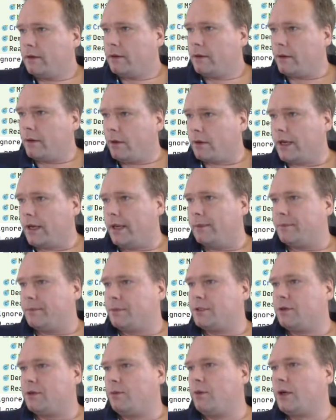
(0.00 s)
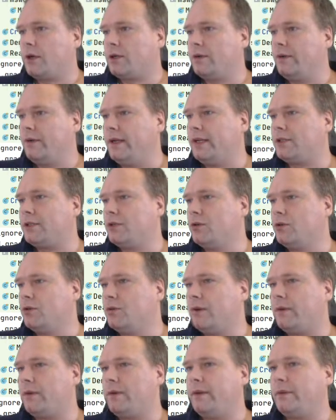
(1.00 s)
Okay, so what do we need to do
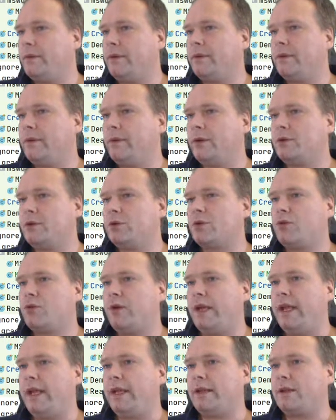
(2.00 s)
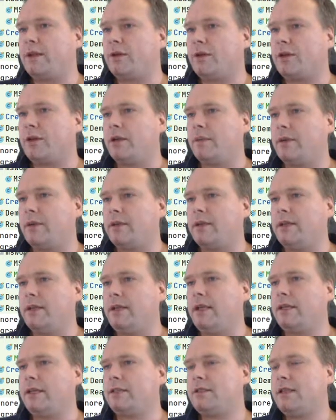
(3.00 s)
when we want to create a
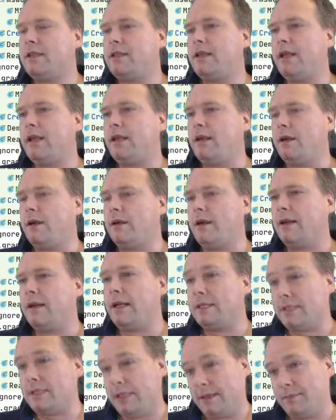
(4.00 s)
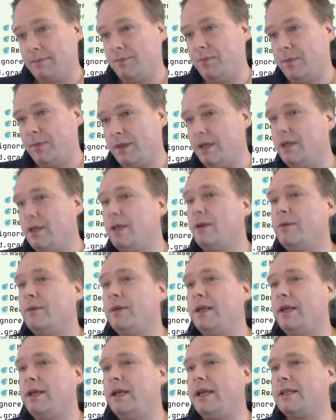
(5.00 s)
document? Last time
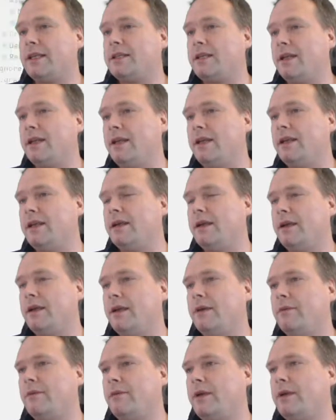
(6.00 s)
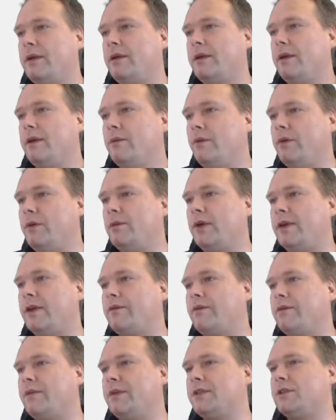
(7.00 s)
we read
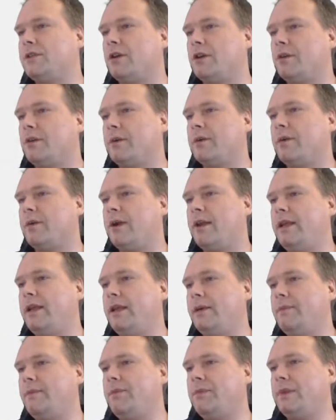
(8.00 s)
from this document right here.